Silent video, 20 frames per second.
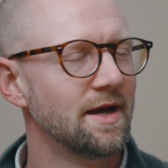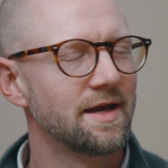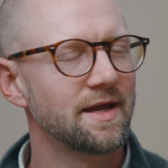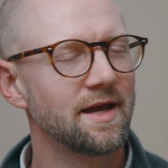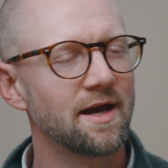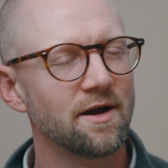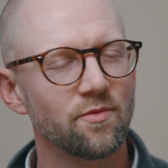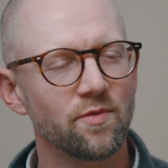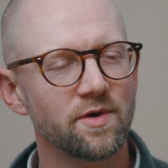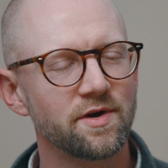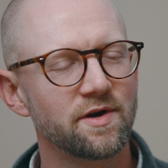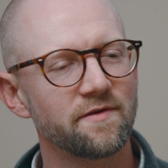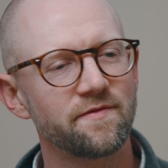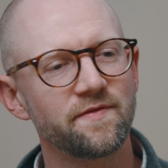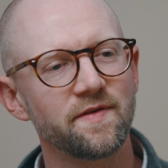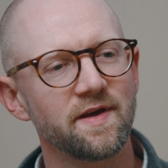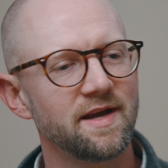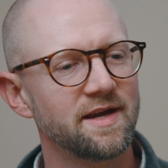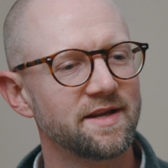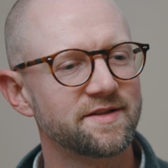Yeah, I wonder
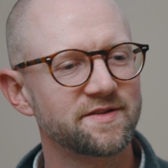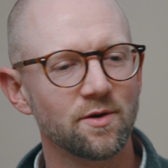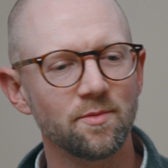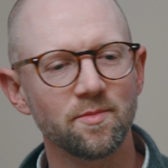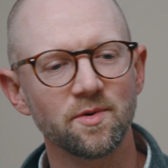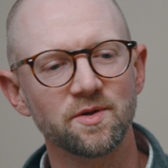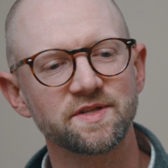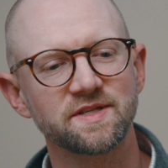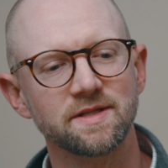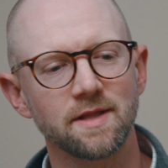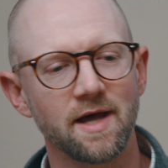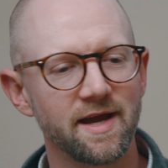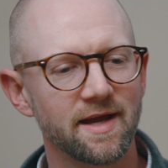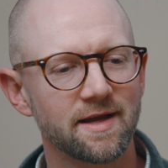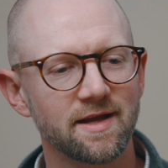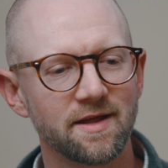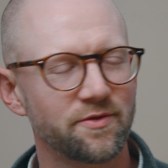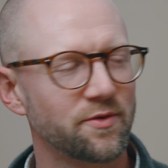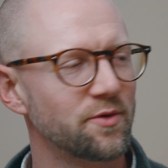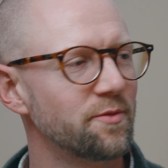if it's almost
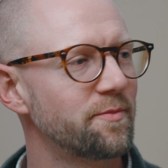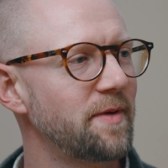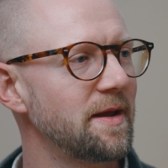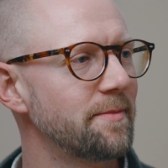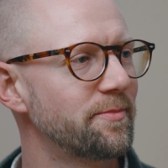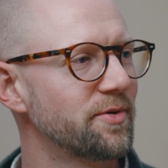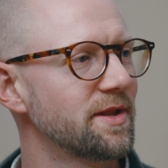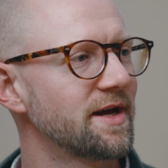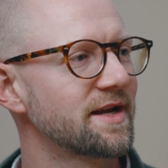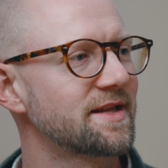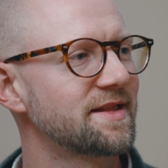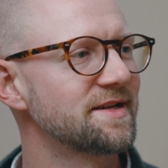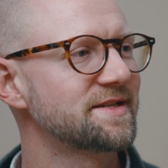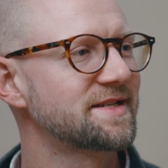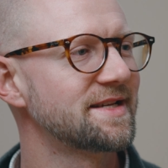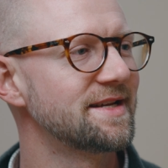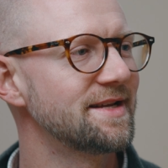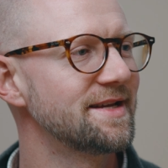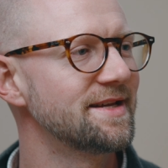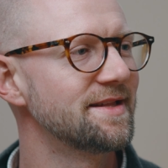like through people like this, it,